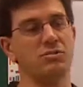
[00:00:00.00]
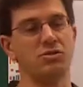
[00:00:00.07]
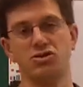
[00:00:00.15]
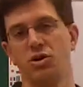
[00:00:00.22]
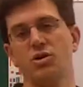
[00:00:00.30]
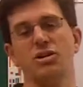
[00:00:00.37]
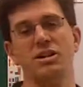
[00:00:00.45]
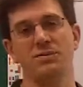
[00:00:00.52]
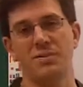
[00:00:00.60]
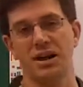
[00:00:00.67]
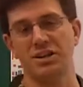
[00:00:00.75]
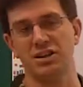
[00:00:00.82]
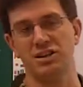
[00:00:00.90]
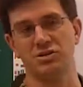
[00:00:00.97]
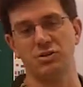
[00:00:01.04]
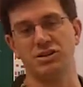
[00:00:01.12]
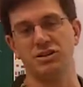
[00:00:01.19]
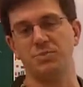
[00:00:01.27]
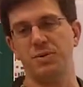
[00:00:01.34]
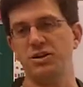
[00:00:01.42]
the majority of my
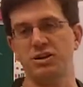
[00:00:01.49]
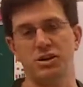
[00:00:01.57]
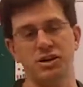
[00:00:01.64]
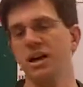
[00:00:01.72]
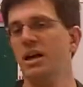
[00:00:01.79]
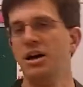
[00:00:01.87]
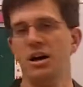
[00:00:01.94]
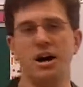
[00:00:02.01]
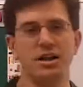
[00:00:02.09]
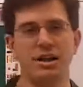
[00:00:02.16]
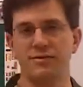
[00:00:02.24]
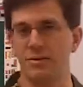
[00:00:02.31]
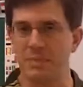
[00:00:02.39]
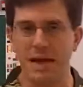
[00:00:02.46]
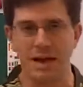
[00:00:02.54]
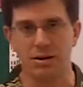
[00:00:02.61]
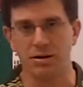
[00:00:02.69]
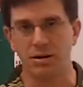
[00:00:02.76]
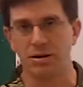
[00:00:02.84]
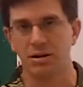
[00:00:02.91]
district's opinion on every
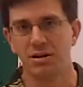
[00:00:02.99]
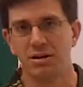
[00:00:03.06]
matter.